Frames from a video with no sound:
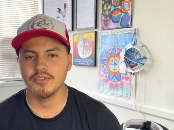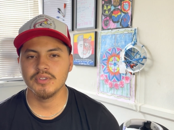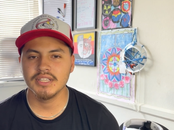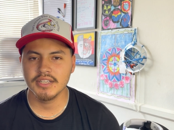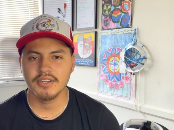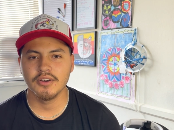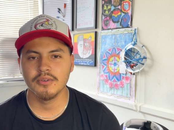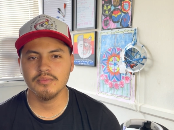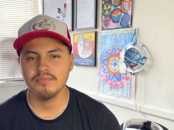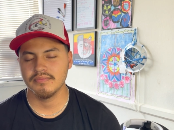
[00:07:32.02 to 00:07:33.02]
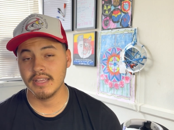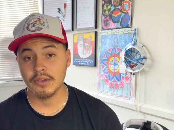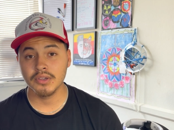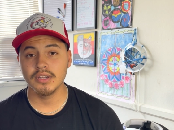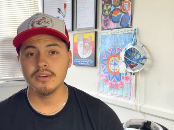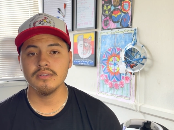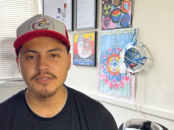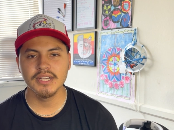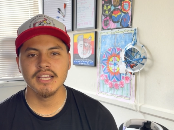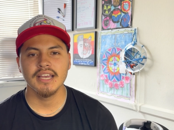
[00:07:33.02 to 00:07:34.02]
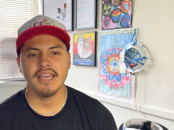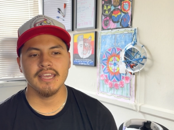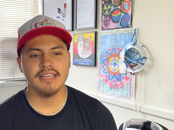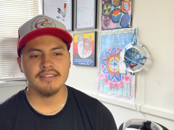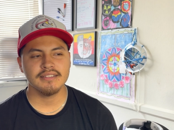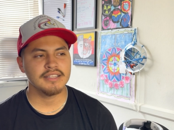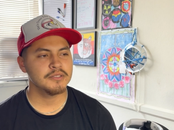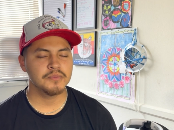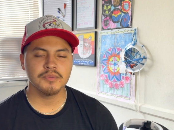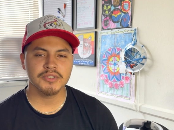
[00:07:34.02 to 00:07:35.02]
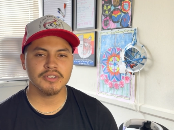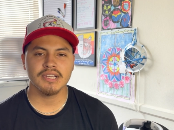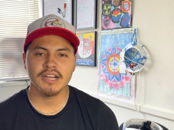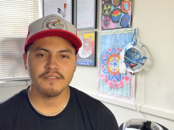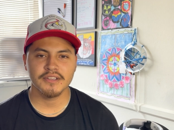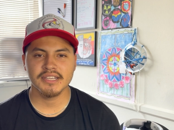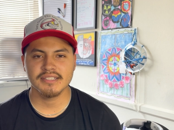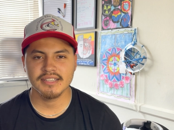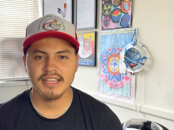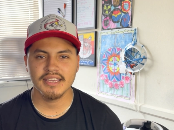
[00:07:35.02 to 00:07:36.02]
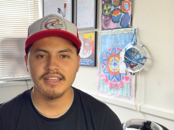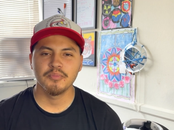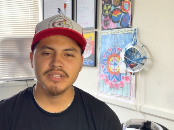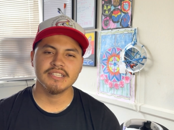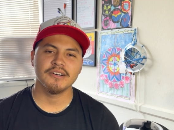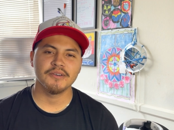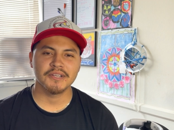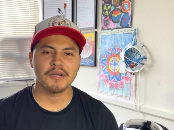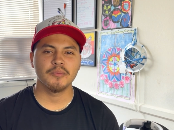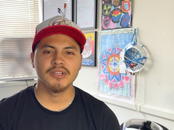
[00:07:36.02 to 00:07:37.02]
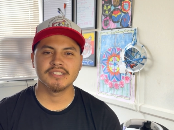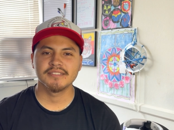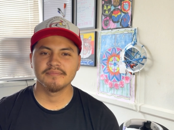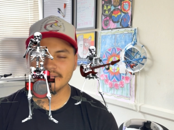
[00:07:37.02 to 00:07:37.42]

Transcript: you didn't know, now you know. And that's pretty much all I got for you guys today. Peace out and God bless.